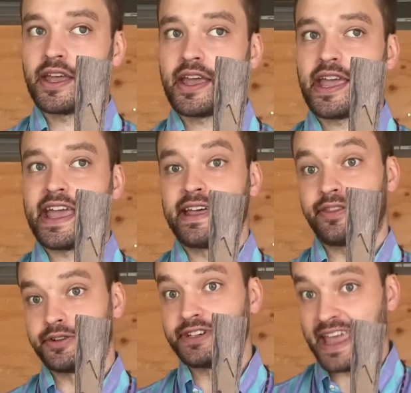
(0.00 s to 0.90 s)
and
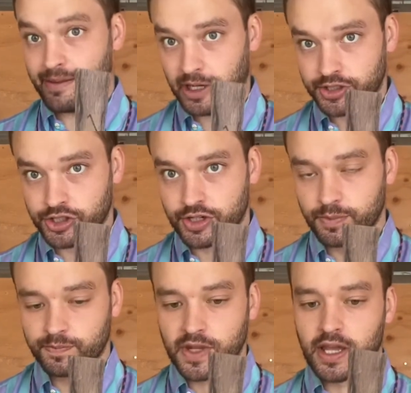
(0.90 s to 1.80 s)
they're damaged.
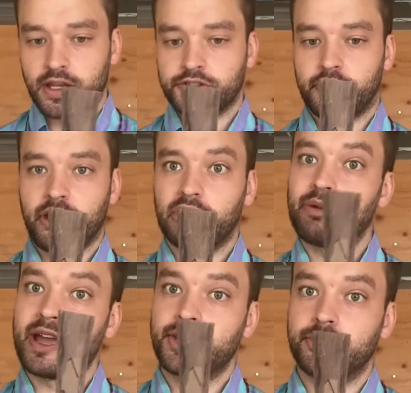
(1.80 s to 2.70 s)
So the only
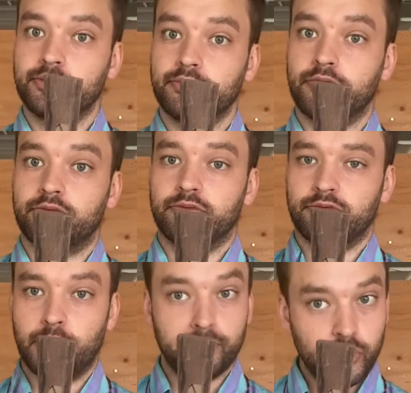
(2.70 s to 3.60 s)
way to
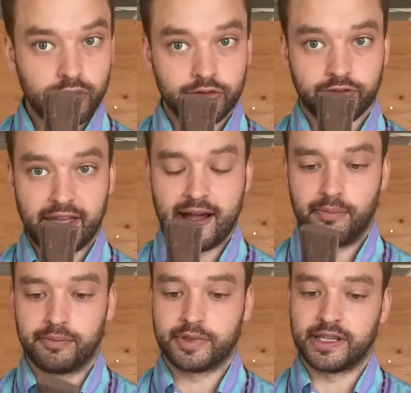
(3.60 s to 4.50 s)
remove
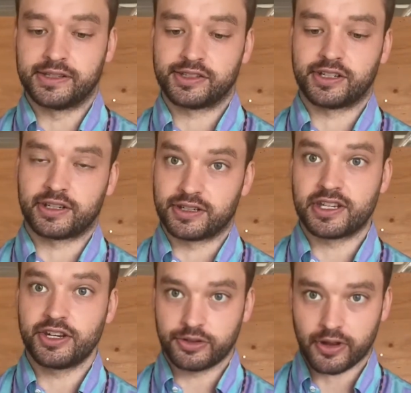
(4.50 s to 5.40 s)
them is to
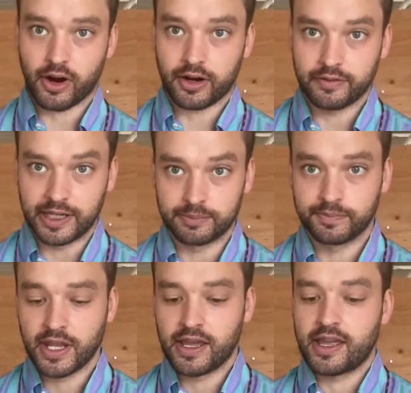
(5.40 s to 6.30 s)
continue carving,
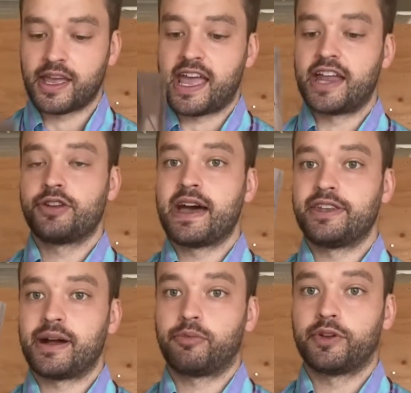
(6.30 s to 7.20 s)
and you end
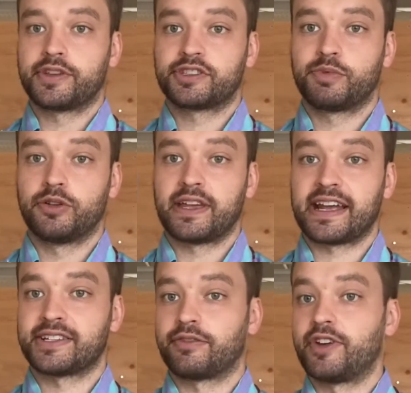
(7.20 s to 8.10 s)
up with a spoon that
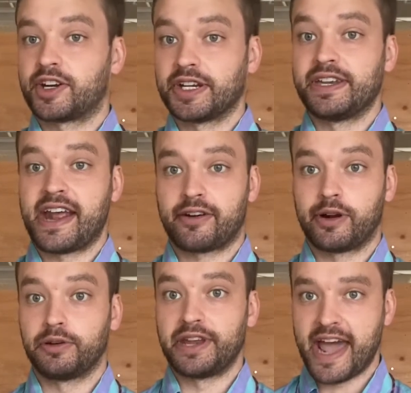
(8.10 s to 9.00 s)
has a very narrow
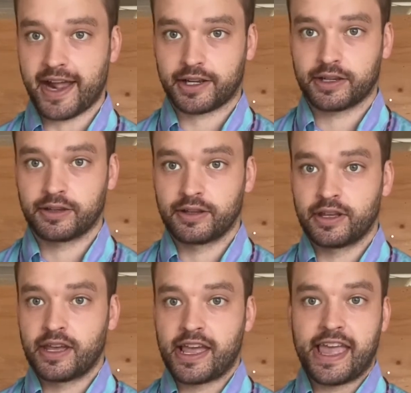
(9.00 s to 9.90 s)
neck.
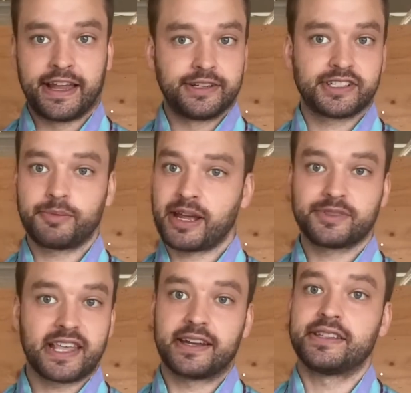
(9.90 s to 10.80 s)
And sometimes
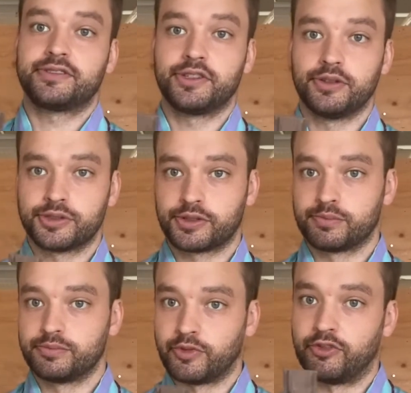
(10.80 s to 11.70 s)
that is used
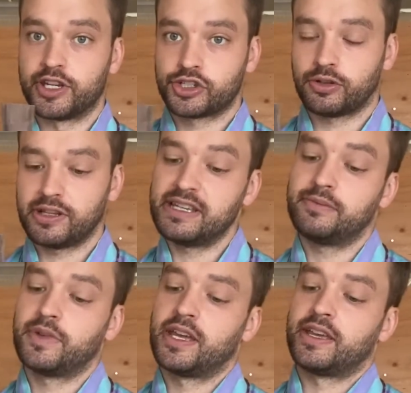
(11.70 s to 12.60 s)
visually.
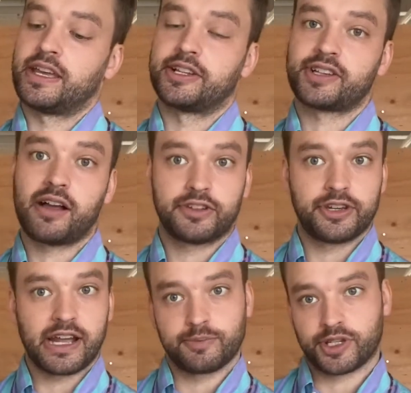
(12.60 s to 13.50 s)
It's
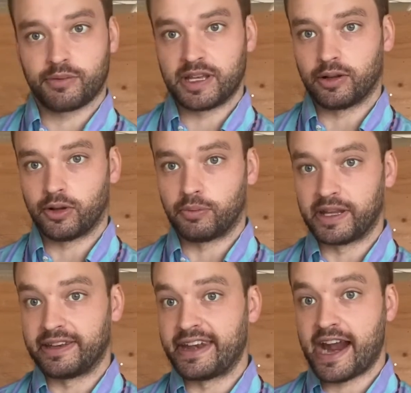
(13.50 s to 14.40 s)
oftentimes going to be a little
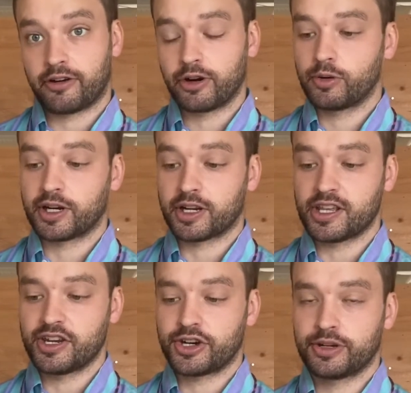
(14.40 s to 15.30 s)
bit narrower
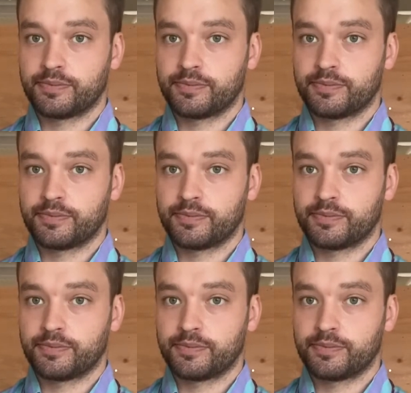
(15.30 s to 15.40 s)
here,